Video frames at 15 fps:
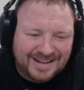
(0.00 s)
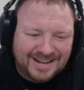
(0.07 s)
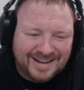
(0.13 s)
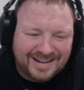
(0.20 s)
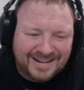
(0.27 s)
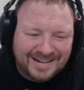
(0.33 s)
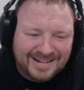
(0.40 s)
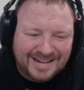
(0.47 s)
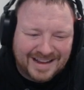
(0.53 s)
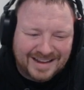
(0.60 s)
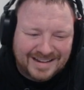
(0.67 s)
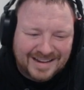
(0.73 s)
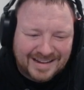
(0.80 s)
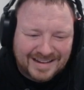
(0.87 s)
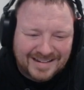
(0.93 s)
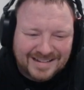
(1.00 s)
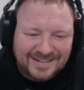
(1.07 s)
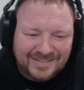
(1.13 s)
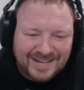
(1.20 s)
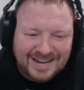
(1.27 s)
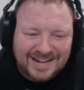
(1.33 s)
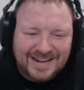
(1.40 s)
Like, to
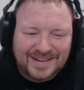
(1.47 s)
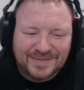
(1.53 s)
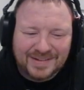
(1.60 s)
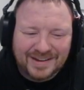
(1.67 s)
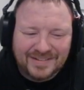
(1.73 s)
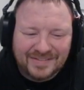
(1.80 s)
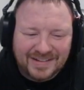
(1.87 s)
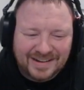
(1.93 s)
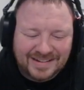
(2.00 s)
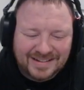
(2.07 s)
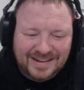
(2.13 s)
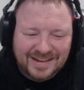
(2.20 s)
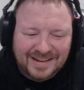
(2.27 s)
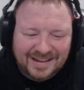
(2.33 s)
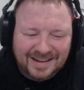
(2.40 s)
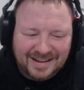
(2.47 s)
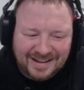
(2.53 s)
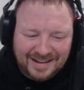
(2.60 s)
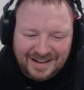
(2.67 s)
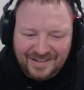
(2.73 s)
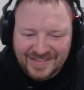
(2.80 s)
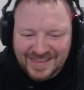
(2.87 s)
me, that's perfect. I
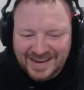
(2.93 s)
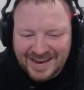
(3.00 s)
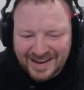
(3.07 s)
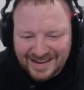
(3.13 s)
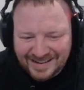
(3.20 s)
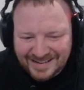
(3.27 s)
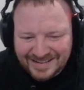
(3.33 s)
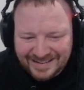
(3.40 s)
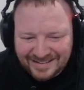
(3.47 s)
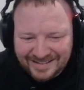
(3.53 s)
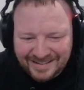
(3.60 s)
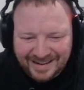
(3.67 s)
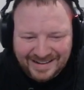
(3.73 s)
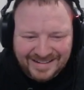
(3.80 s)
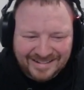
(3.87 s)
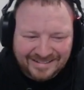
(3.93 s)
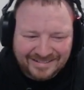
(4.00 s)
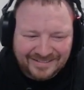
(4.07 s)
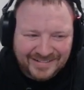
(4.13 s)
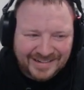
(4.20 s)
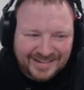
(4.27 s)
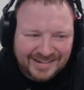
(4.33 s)
love the cartoon nature
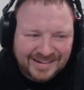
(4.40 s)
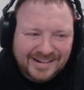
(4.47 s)
of it.